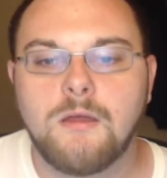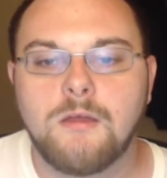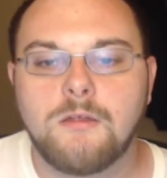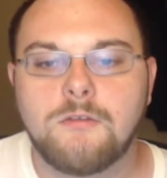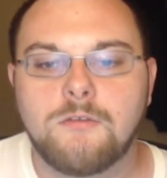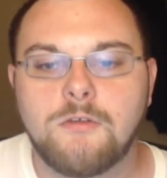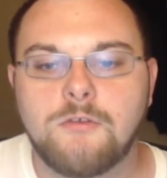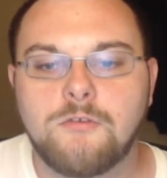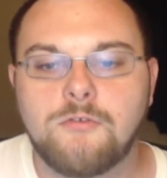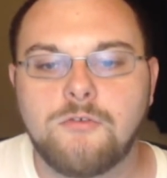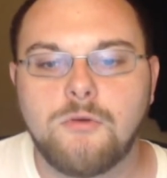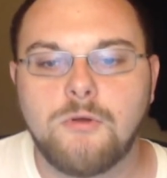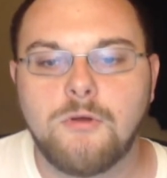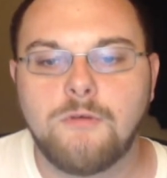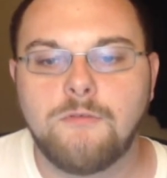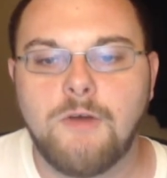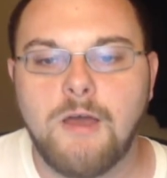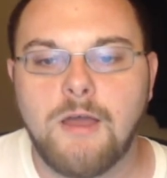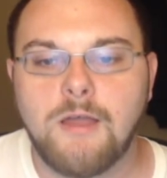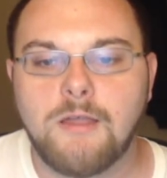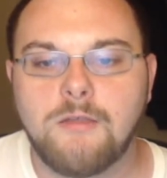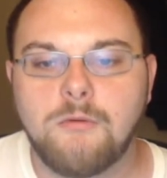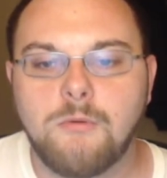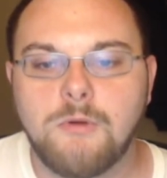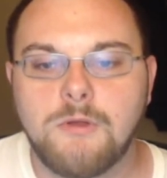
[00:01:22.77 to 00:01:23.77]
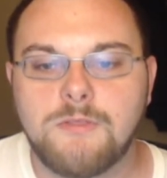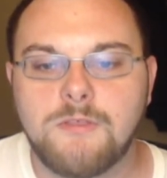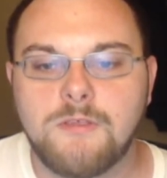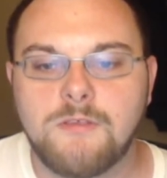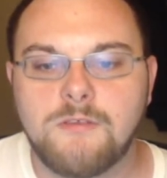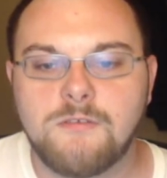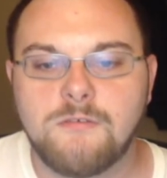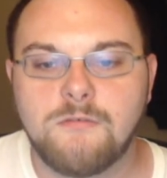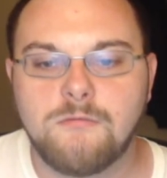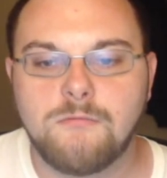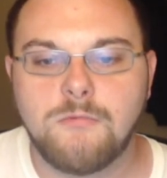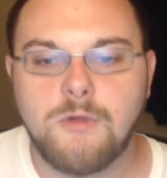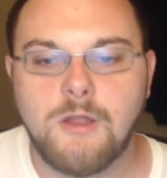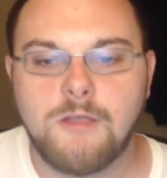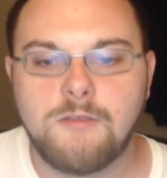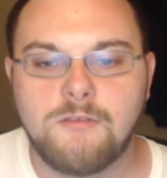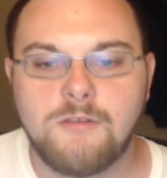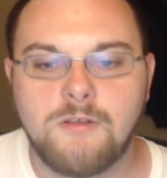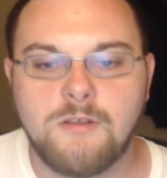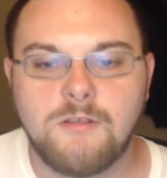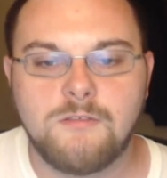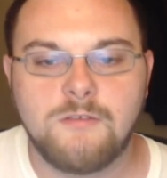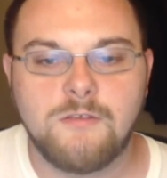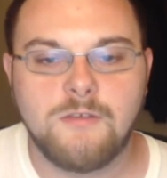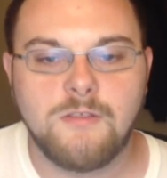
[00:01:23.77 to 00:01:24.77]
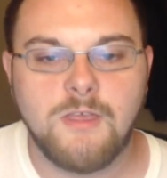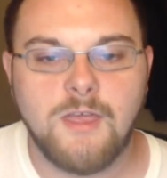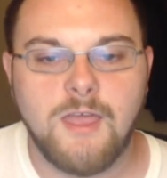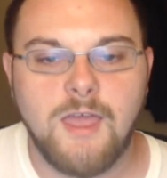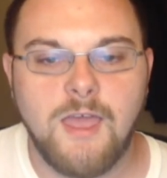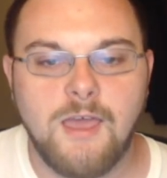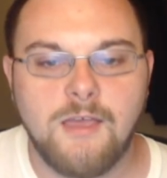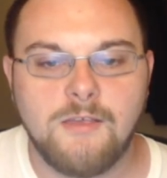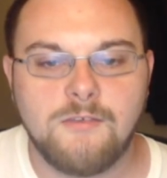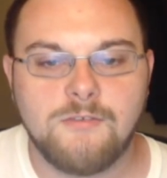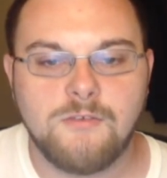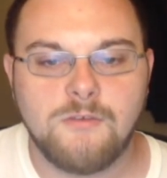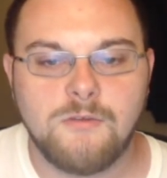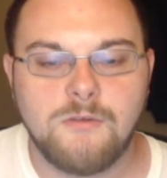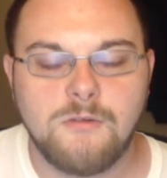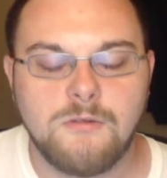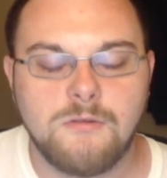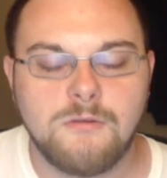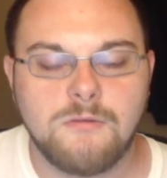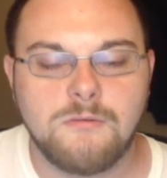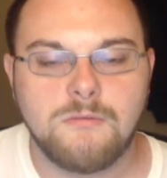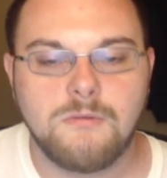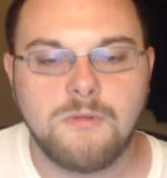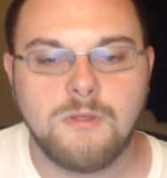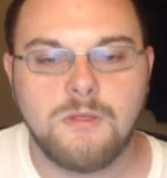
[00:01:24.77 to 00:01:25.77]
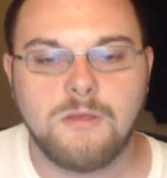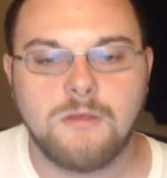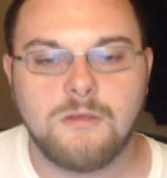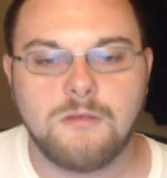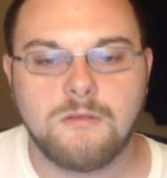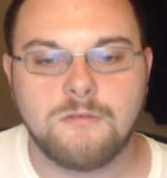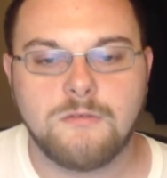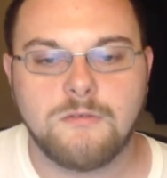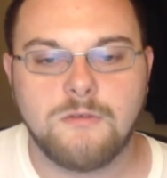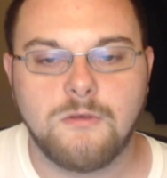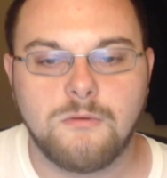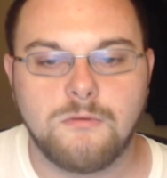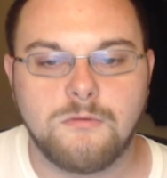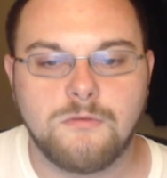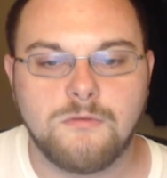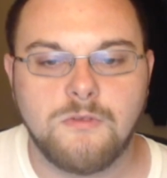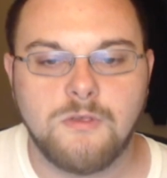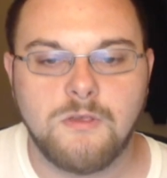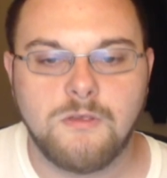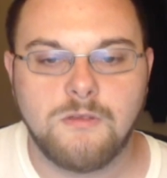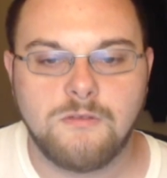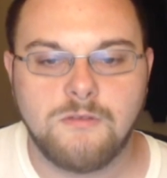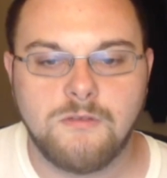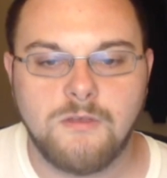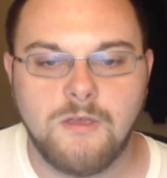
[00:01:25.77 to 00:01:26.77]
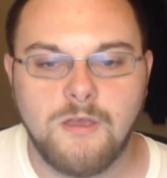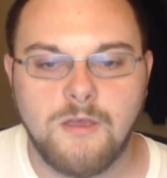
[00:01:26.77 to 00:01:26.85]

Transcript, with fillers: Did you evacuate the residents of the castle? So says